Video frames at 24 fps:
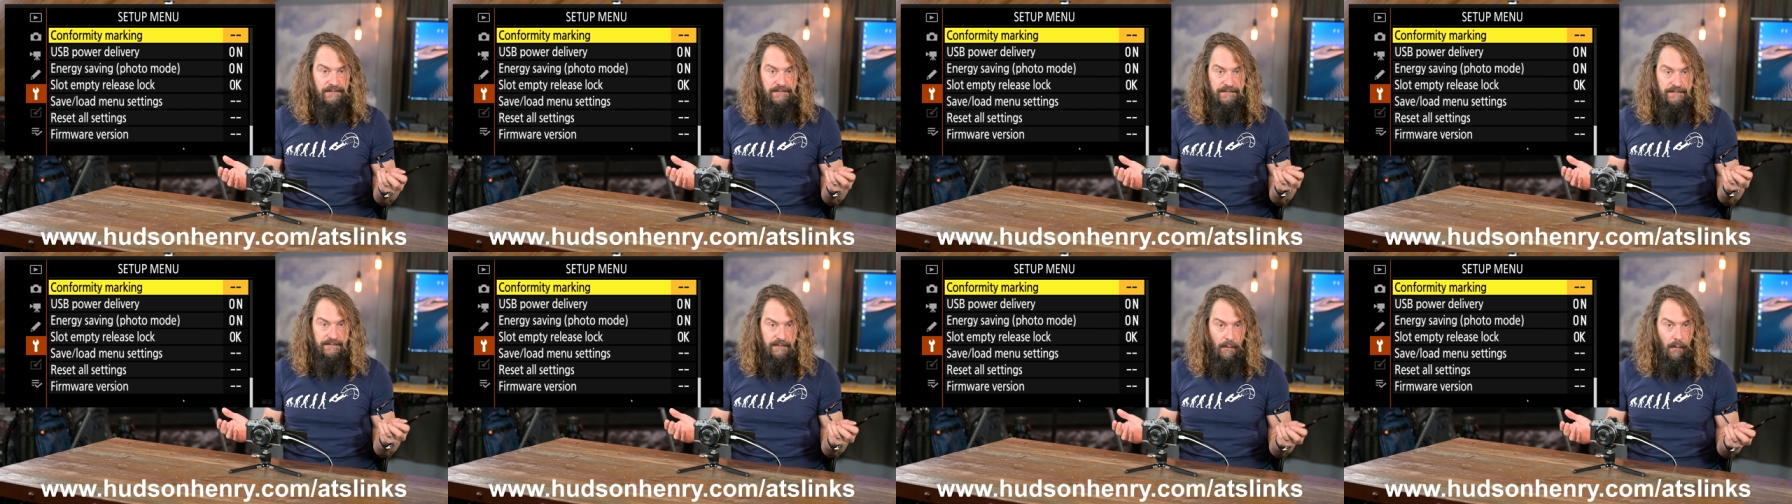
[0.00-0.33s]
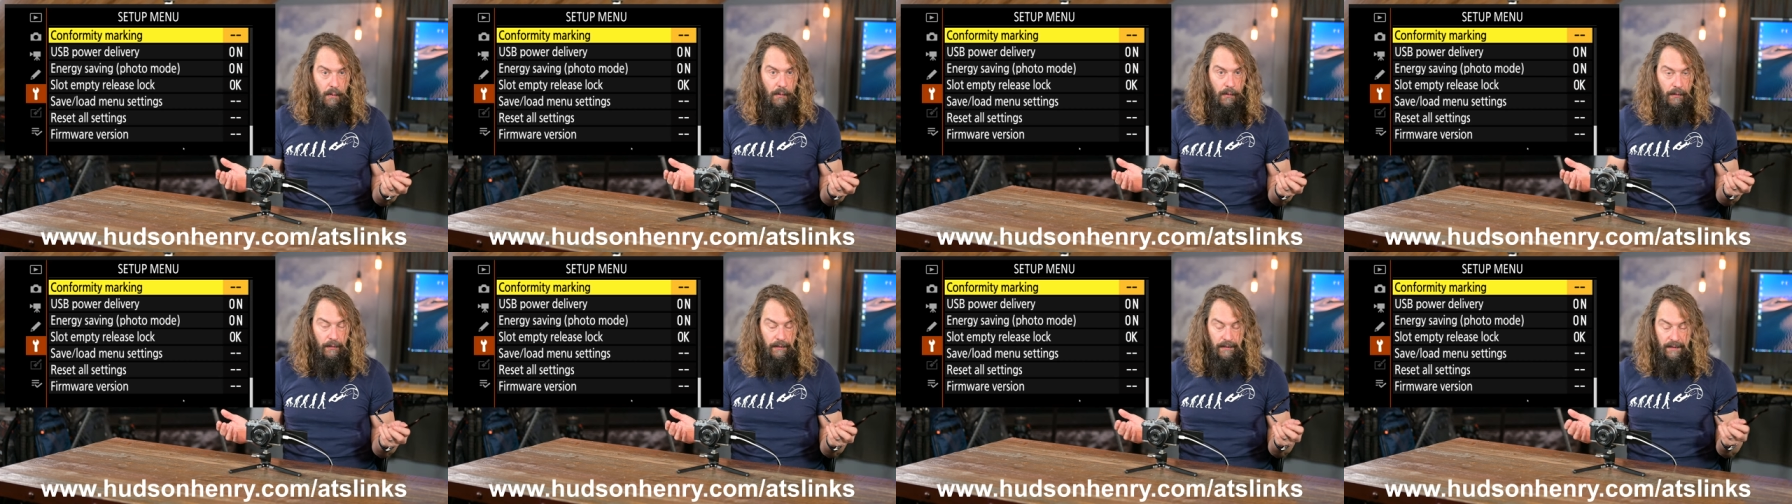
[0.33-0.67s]

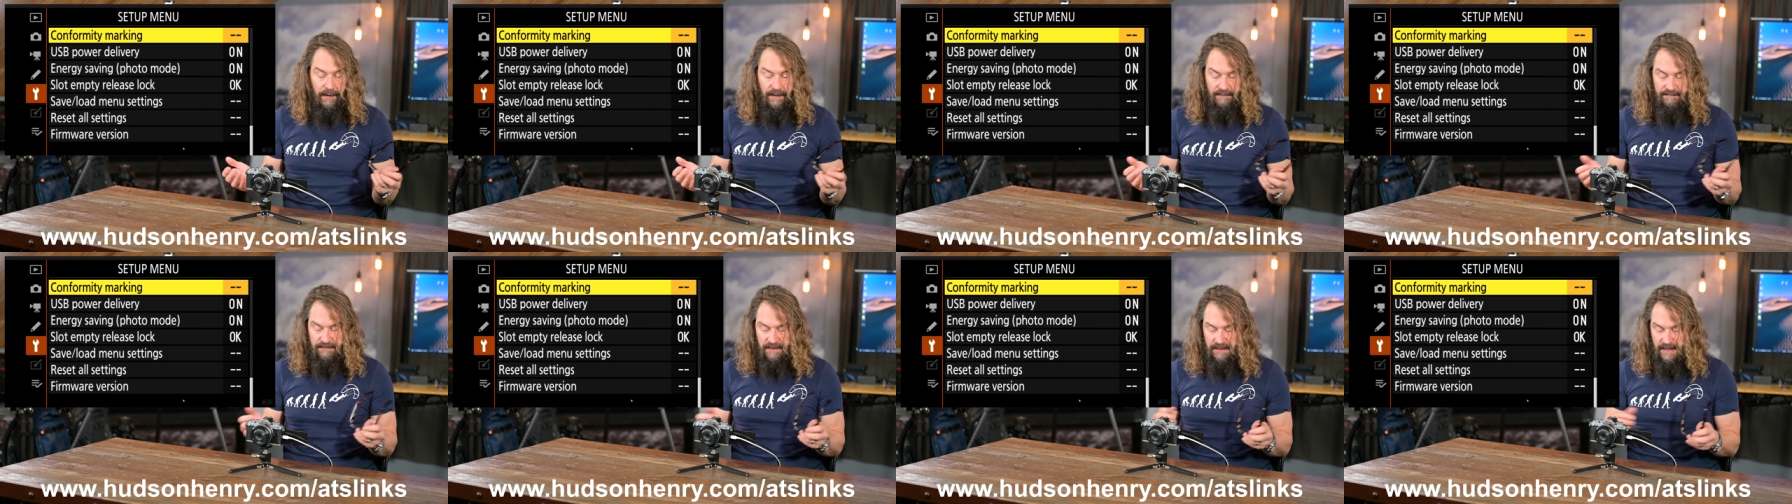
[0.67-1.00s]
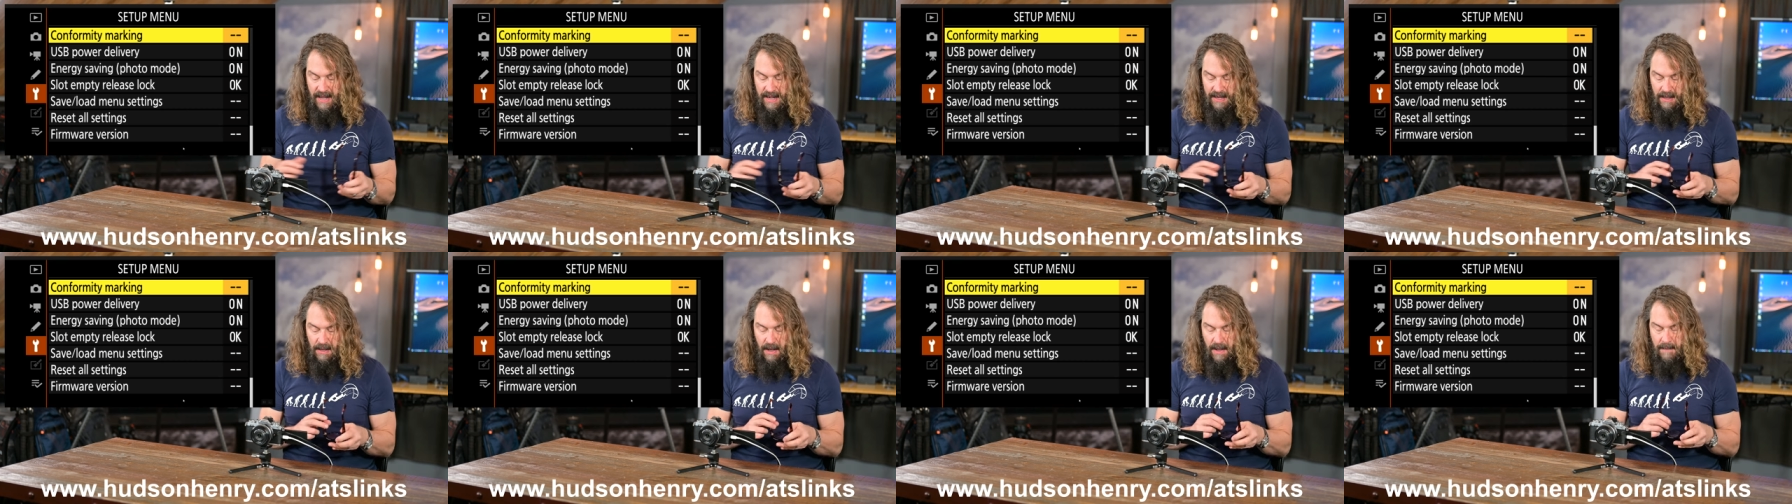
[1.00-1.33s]
four of the
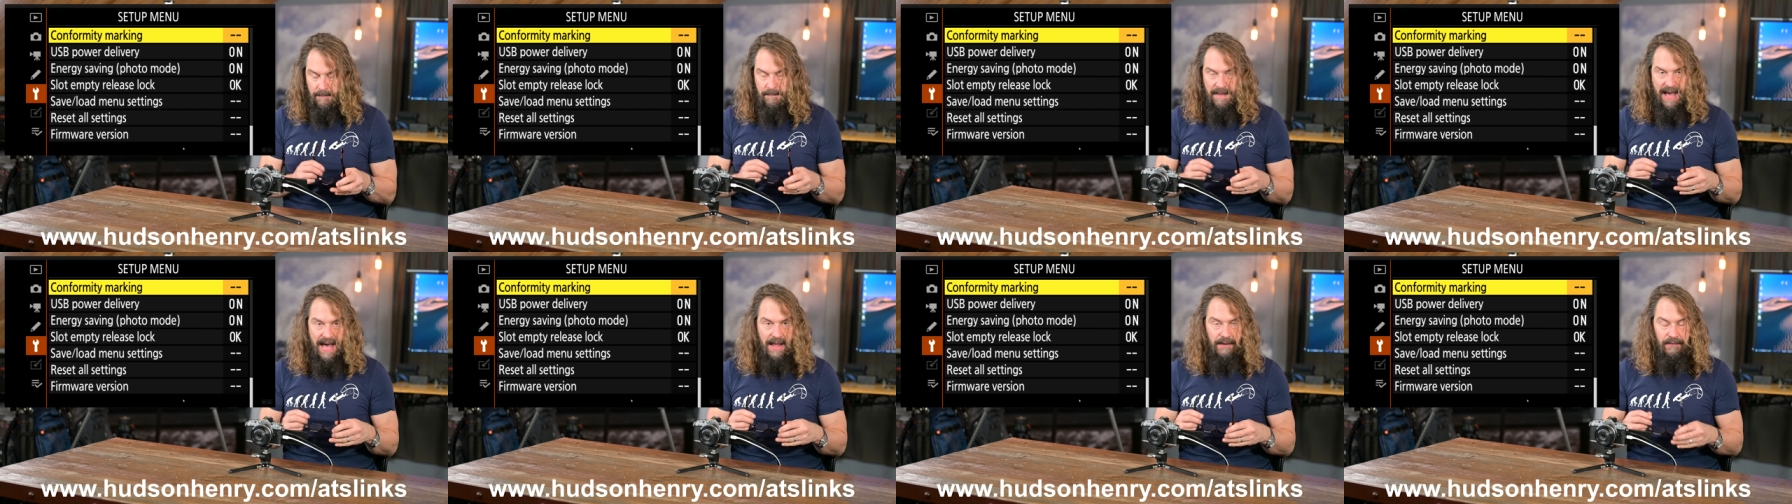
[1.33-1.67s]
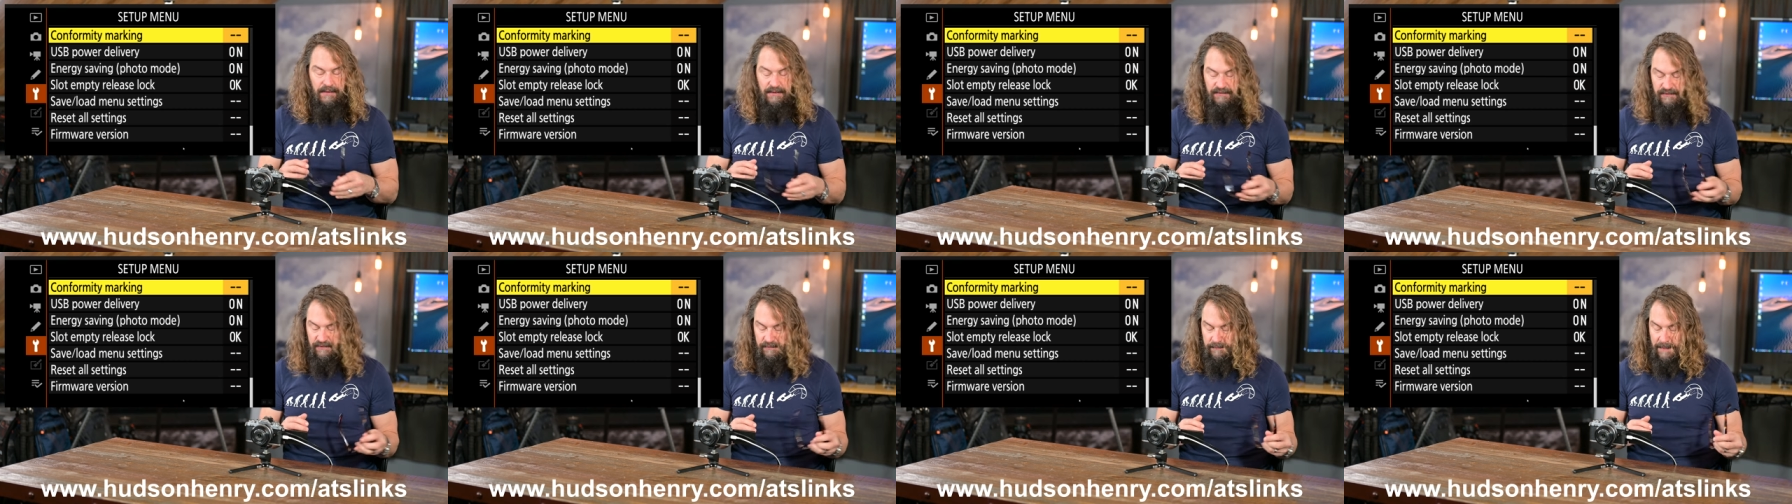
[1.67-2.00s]
Nikon
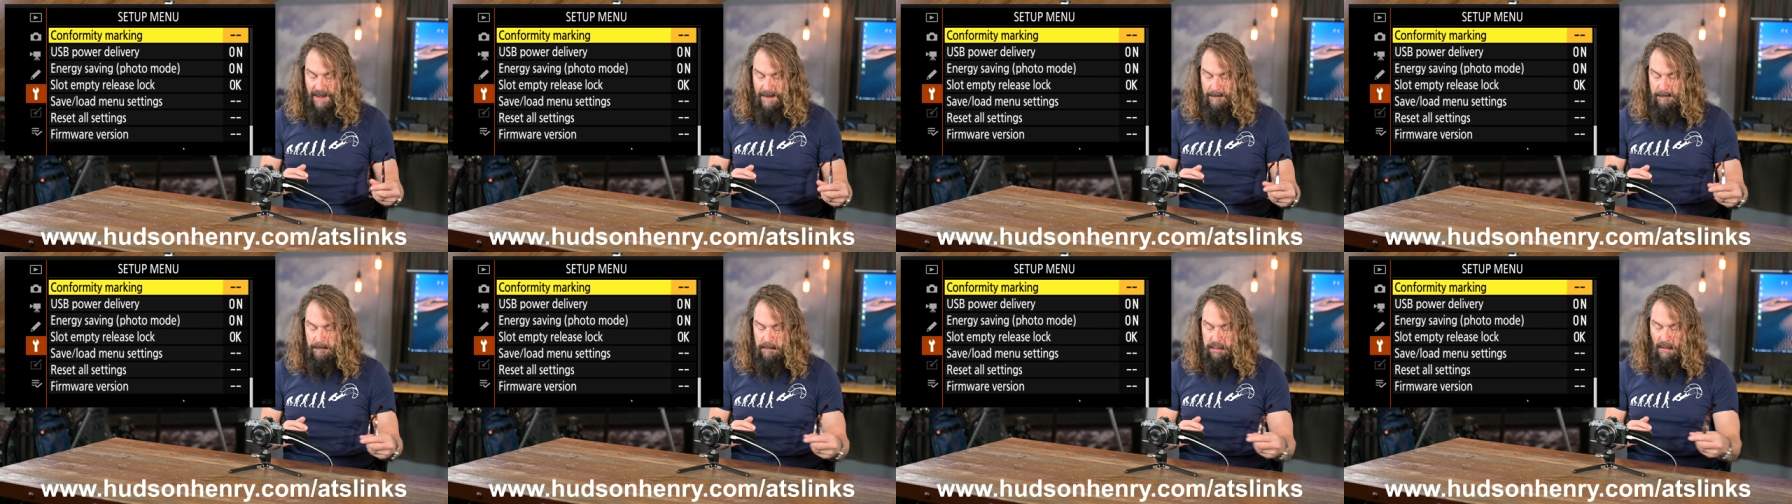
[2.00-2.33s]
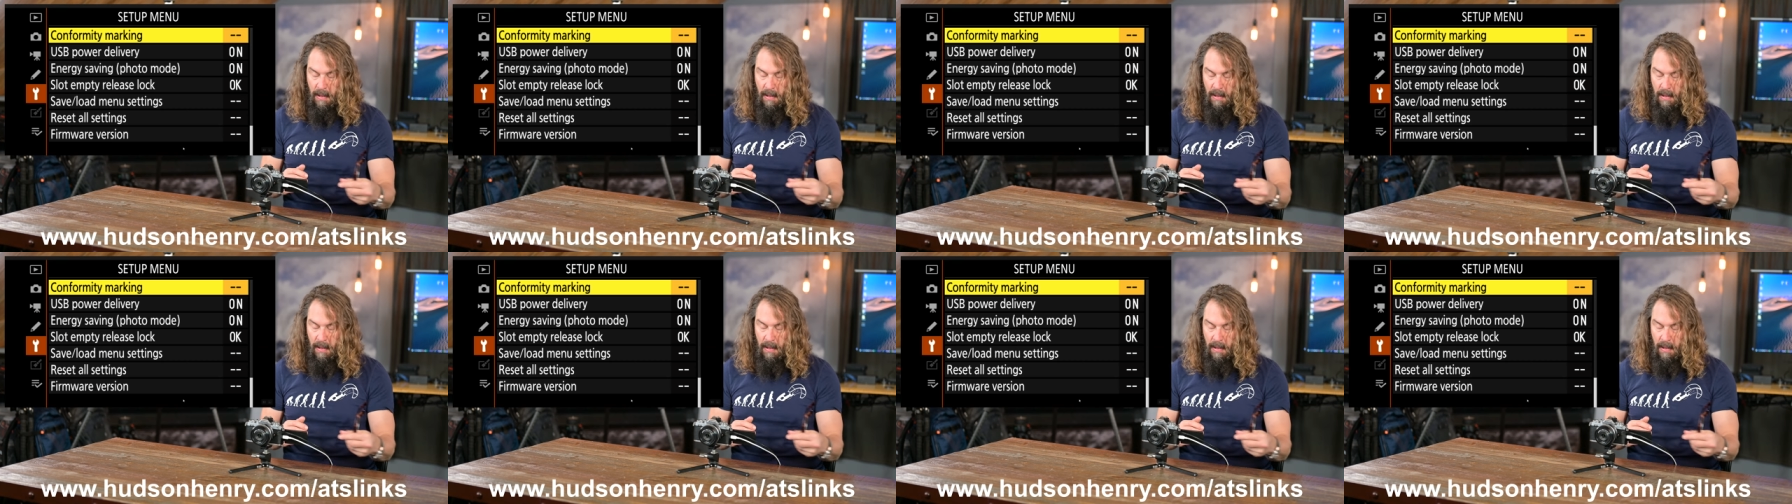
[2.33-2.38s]
batteries just by